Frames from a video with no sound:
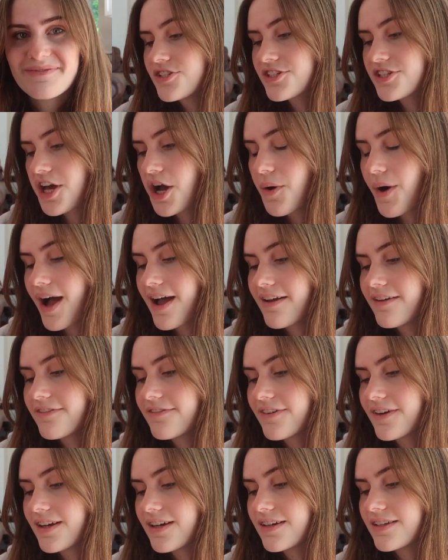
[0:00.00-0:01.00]
So
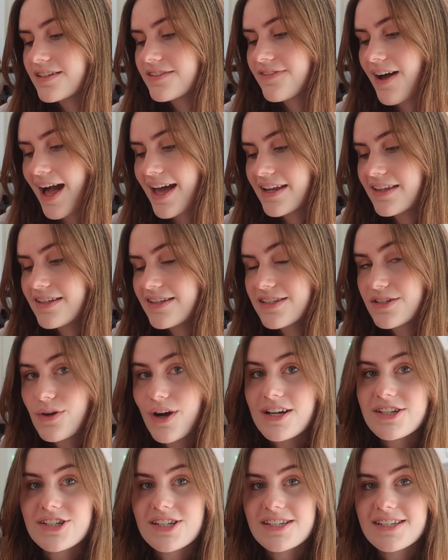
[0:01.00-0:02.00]
I've divided these
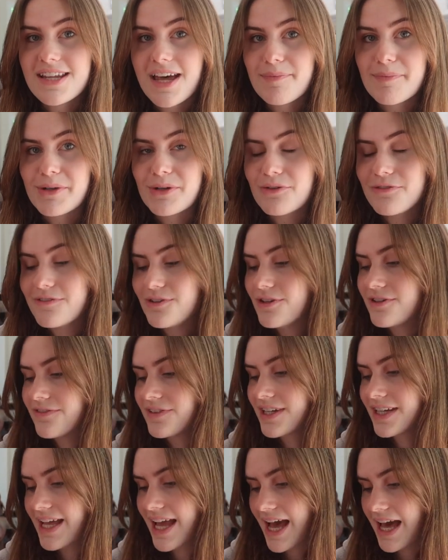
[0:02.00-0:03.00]
questions up into a few
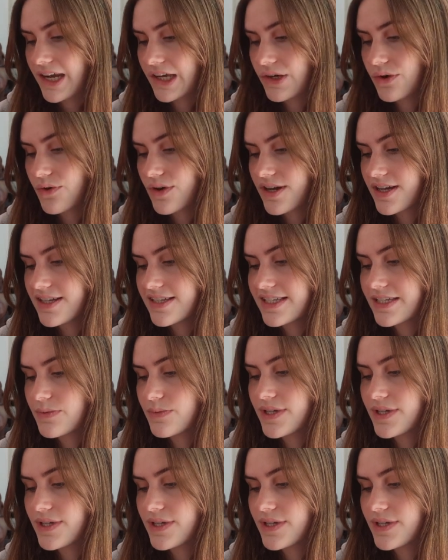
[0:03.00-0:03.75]
different categories.